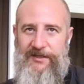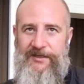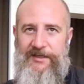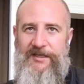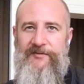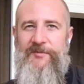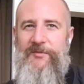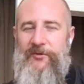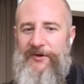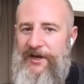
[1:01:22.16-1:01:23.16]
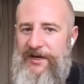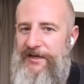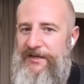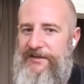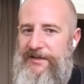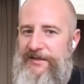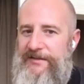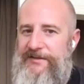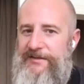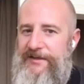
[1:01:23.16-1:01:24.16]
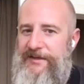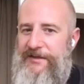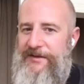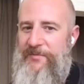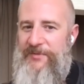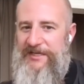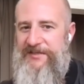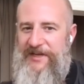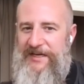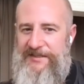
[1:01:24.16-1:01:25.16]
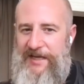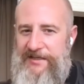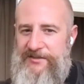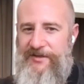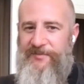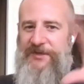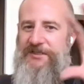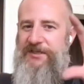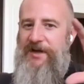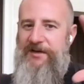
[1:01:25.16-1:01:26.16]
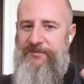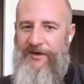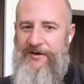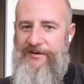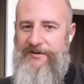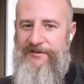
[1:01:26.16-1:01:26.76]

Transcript: even more like that mix of like a daydream meets a nightmare.